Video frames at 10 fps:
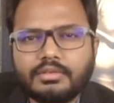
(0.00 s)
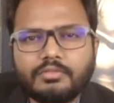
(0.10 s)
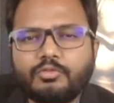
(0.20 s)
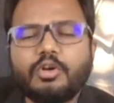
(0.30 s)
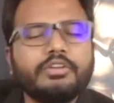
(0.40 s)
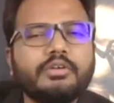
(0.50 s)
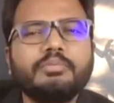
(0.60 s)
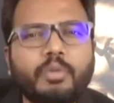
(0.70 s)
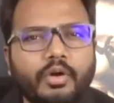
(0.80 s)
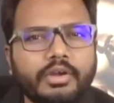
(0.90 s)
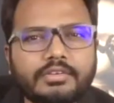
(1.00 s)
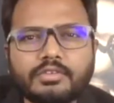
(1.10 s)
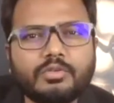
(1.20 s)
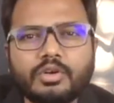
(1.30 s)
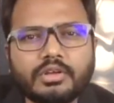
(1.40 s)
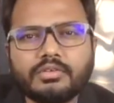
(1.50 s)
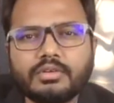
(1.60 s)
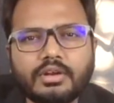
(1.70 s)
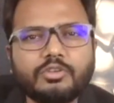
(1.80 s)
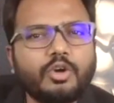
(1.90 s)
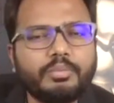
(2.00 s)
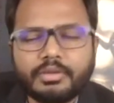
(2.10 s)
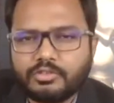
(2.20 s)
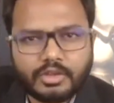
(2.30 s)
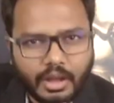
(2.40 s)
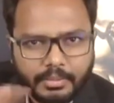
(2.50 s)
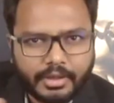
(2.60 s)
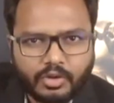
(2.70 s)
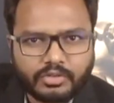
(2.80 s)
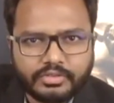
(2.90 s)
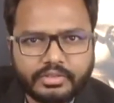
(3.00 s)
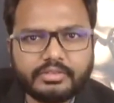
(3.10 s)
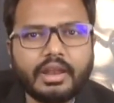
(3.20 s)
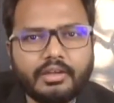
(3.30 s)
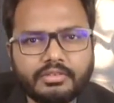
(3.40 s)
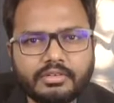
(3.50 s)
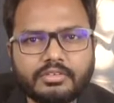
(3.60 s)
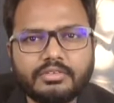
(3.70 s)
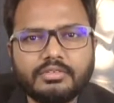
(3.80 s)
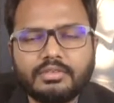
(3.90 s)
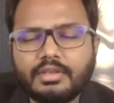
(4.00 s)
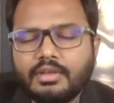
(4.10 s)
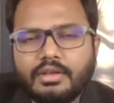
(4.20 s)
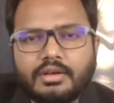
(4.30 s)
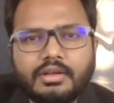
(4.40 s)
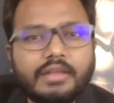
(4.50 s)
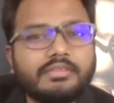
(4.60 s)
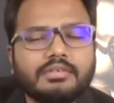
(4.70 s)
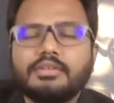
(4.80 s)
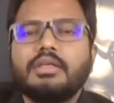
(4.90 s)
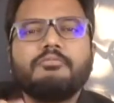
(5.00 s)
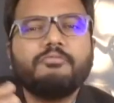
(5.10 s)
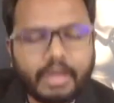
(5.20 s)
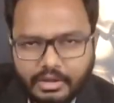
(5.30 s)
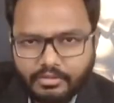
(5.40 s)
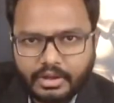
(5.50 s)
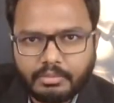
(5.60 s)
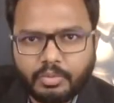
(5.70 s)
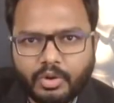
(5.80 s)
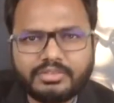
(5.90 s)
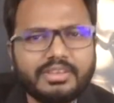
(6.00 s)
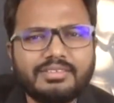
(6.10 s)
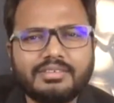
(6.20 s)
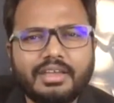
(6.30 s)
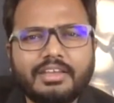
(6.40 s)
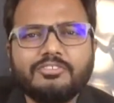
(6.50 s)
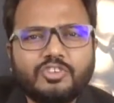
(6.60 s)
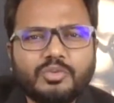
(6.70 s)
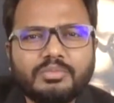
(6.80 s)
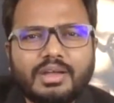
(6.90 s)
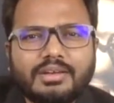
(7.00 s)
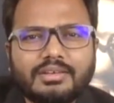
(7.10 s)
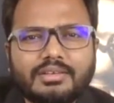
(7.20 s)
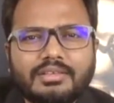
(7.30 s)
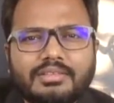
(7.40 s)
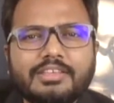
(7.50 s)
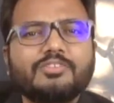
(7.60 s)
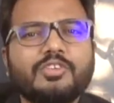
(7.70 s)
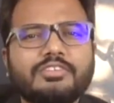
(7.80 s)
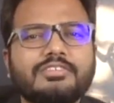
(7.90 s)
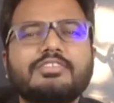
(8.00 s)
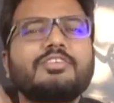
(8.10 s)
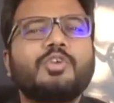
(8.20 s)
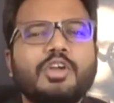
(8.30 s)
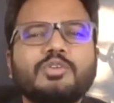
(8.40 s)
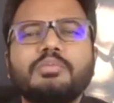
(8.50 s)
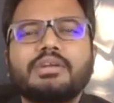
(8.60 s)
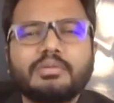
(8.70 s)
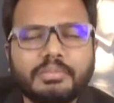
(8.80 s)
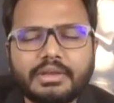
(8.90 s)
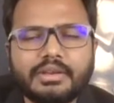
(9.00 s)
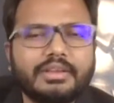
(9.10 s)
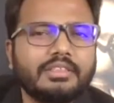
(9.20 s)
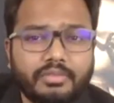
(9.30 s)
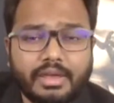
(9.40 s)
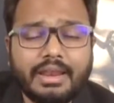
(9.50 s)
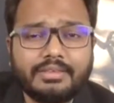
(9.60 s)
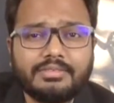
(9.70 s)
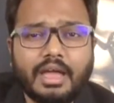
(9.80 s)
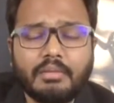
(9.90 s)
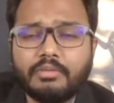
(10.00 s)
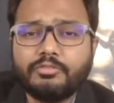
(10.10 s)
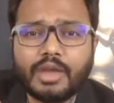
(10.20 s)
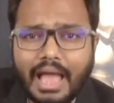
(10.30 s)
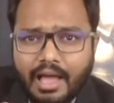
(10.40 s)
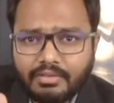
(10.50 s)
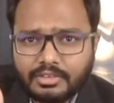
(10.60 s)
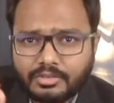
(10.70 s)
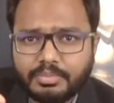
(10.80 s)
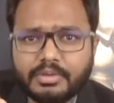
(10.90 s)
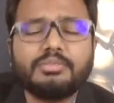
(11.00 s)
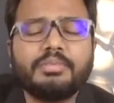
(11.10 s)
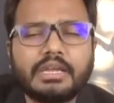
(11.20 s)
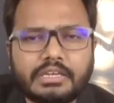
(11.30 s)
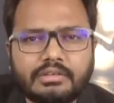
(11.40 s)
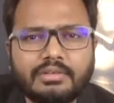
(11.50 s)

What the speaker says: whatever points or whatever topics you come across in these live sessions, consider them very, very important. Just assume that these questions are going to be repeated in the final exam. If you have this perspective,